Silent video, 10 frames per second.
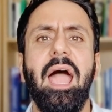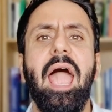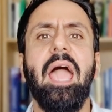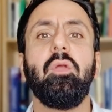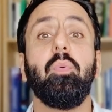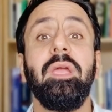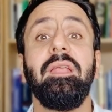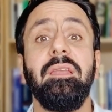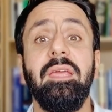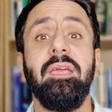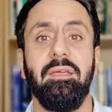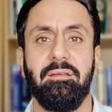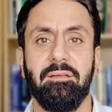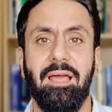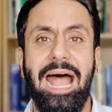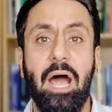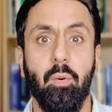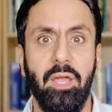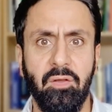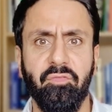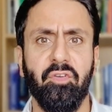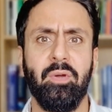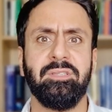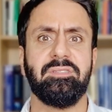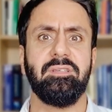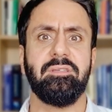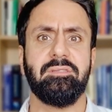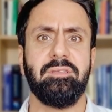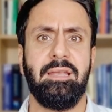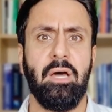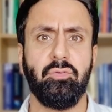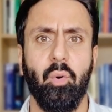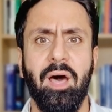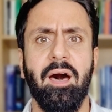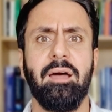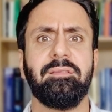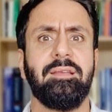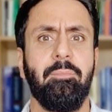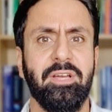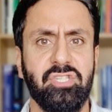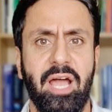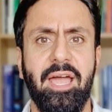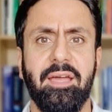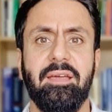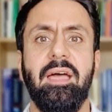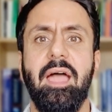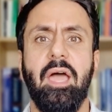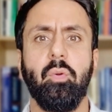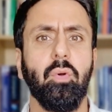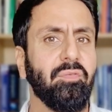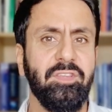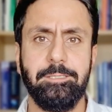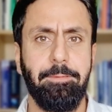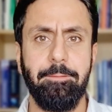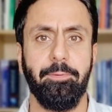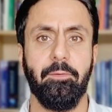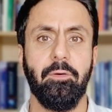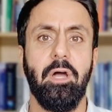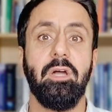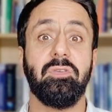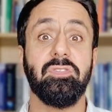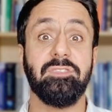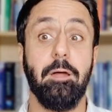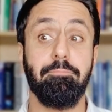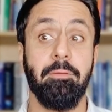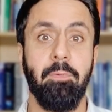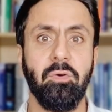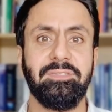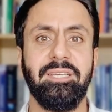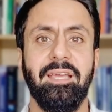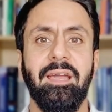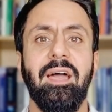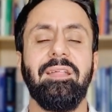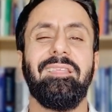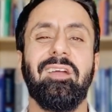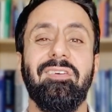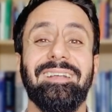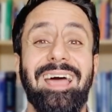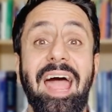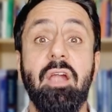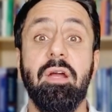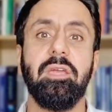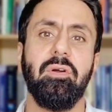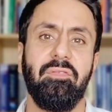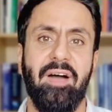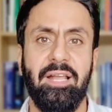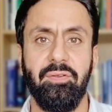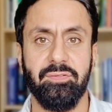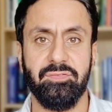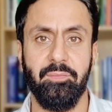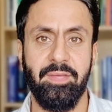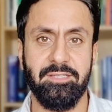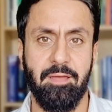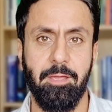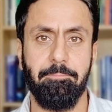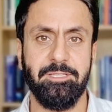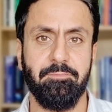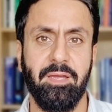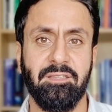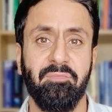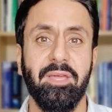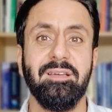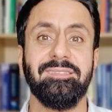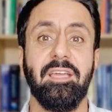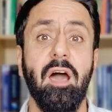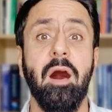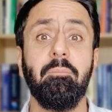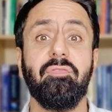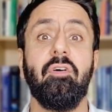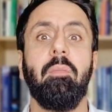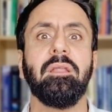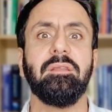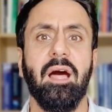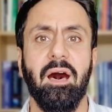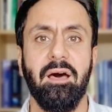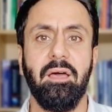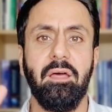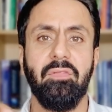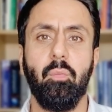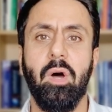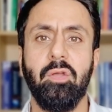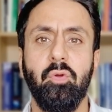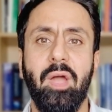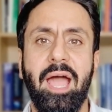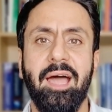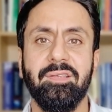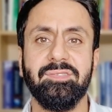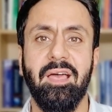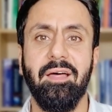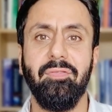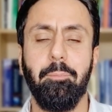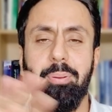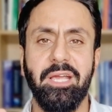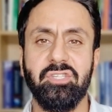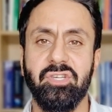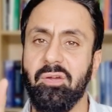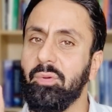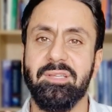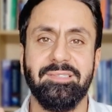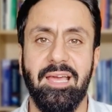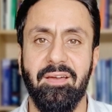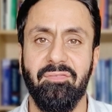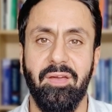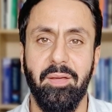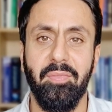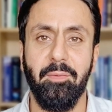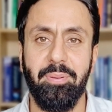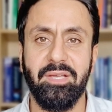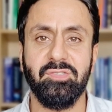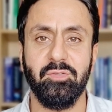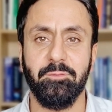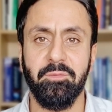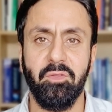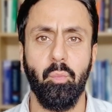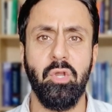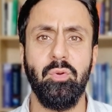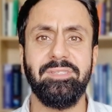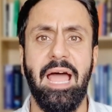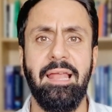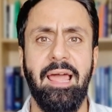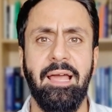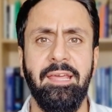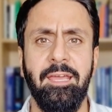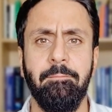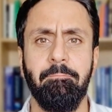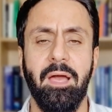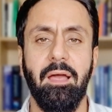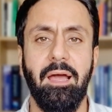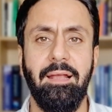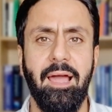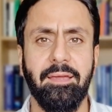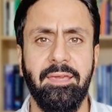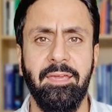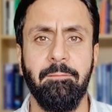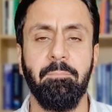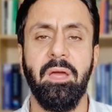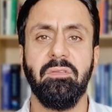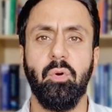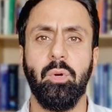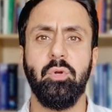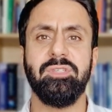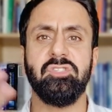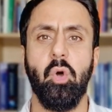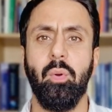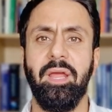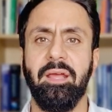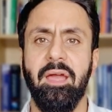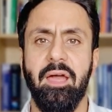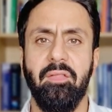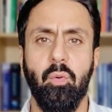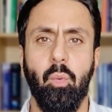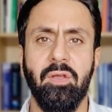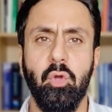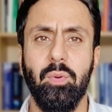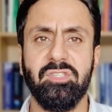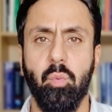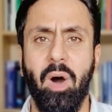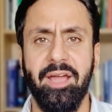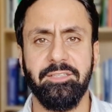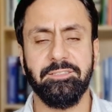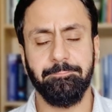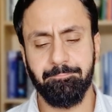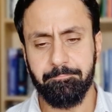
And we need our influencers and our du'at and our mashayikh and all of these people to start promoting the correct hierarchy of values from the Islamic perspective, because they come from Allah, the one who has the picture and we just have the pixel, the one who is al-alim, al-hakim, the one who is knowing and the one who is wise.